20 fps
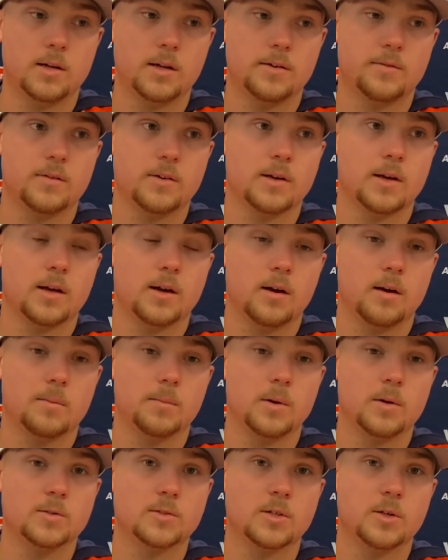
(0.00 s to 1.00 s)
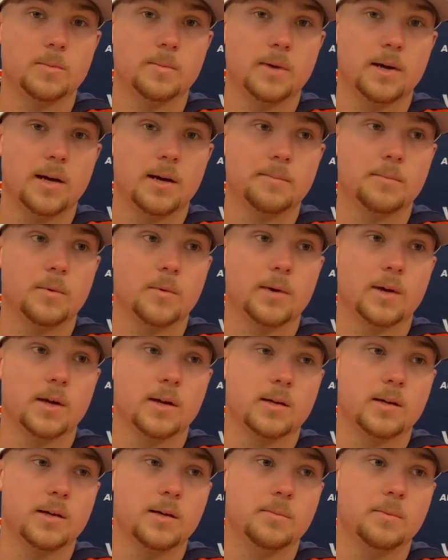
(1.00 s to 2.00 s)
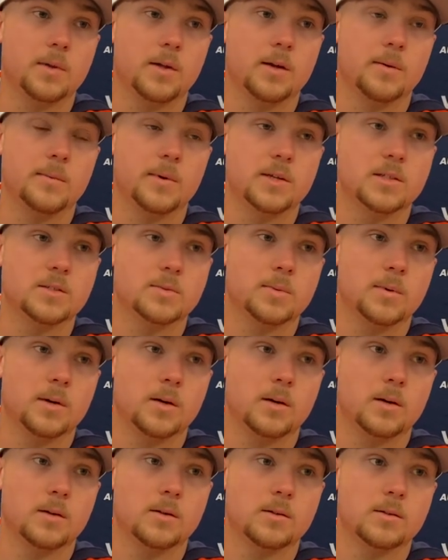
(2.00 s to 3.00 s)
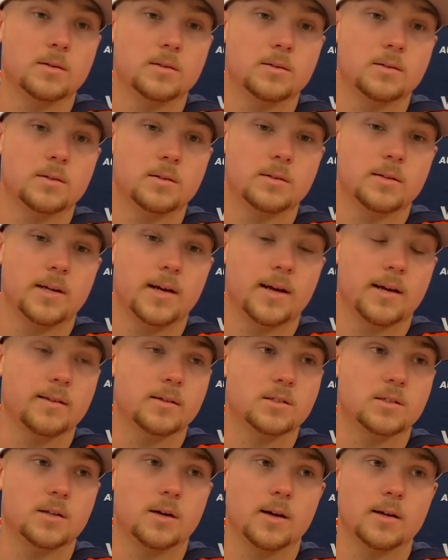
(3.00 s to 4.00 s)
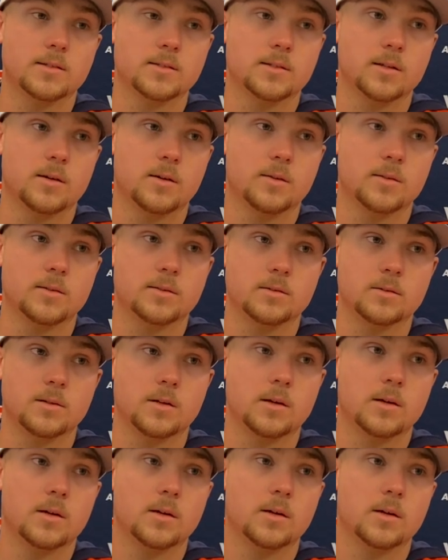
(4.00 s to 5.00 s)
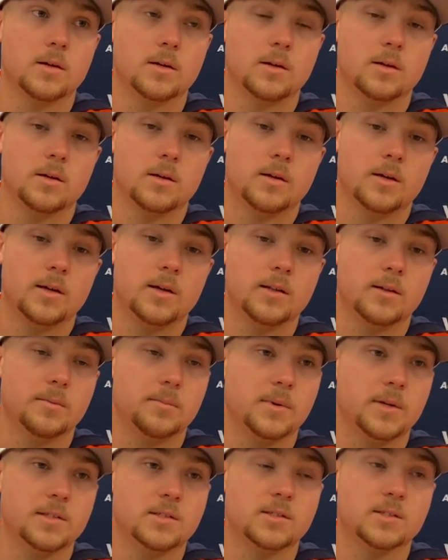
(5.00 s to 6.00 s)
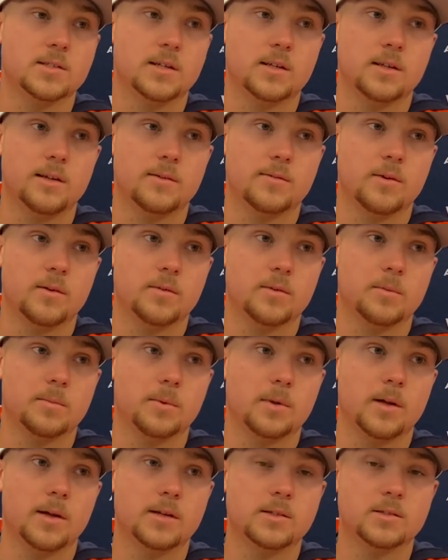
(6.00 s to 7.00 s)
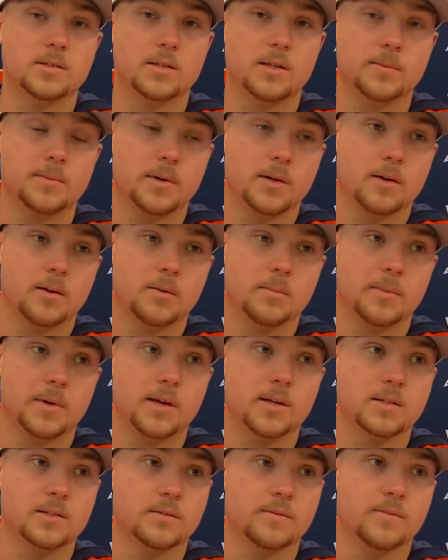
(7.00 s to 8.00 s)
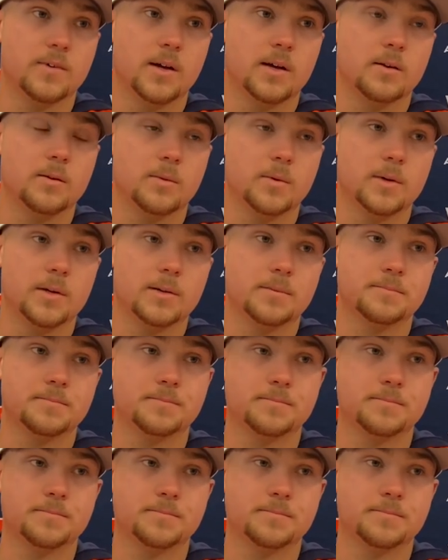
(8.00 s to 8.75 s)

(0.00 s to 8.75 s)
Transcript: Definitely got our mojo back, but we got to keep playing baseball, attacking the strike zone, and hitting the pitches they leave over the plate. Just keep getting on base and fighting to win.